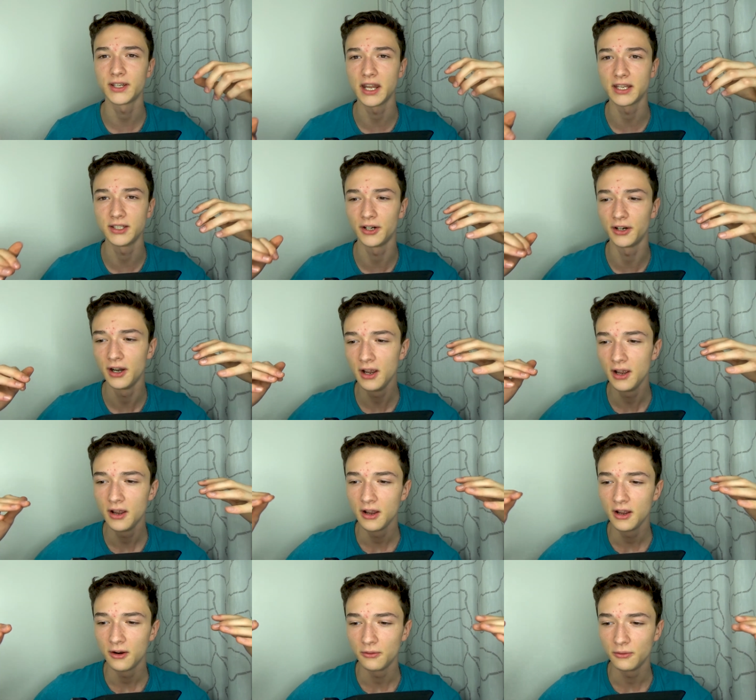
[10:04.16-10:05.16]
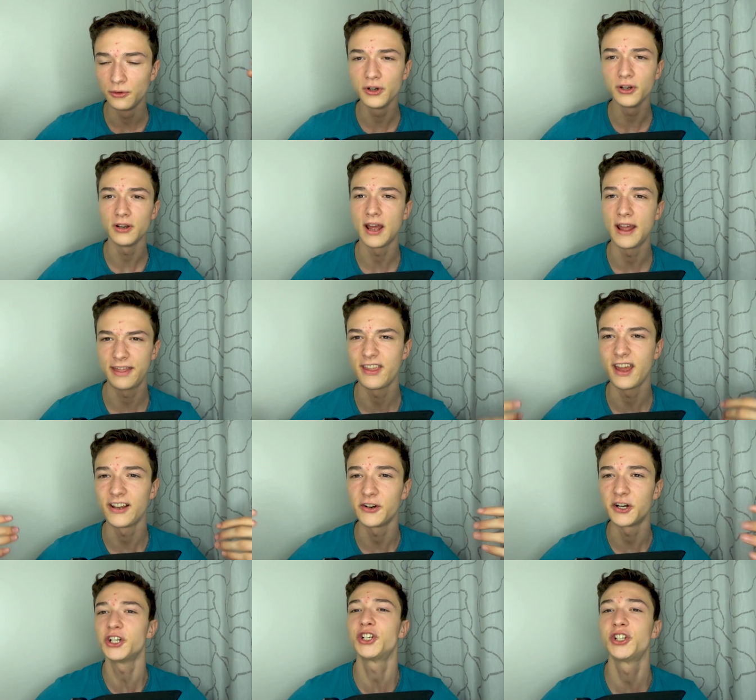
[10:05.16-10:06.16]
that you're uh, that
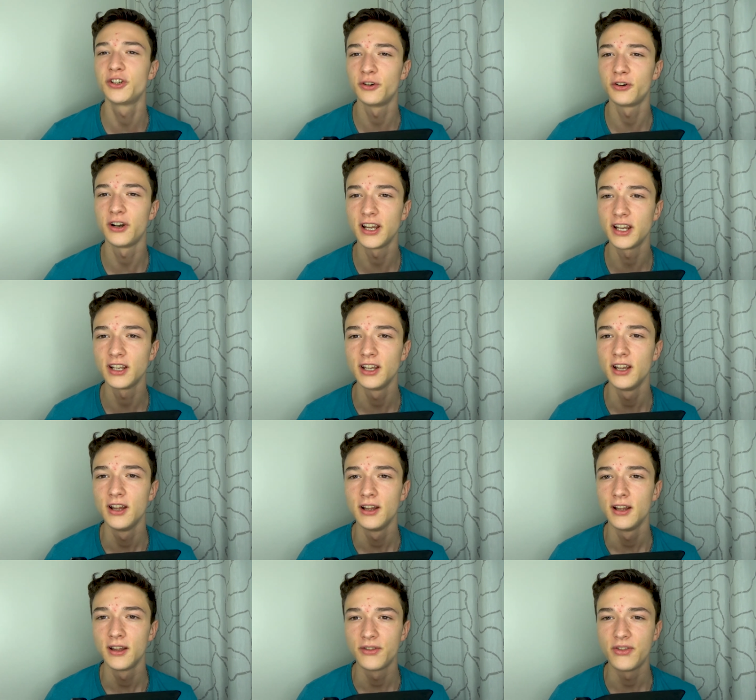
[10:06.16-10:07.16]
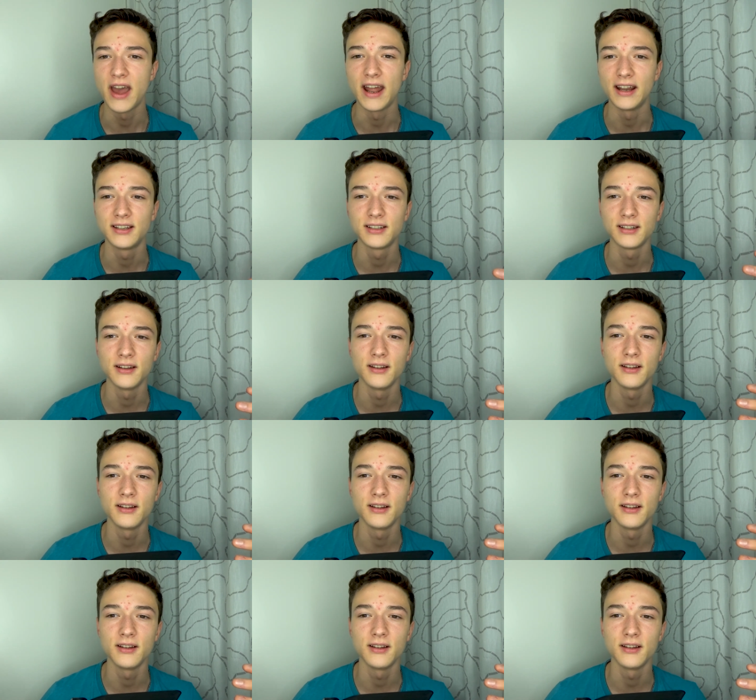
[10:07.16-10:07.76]
you're assuring that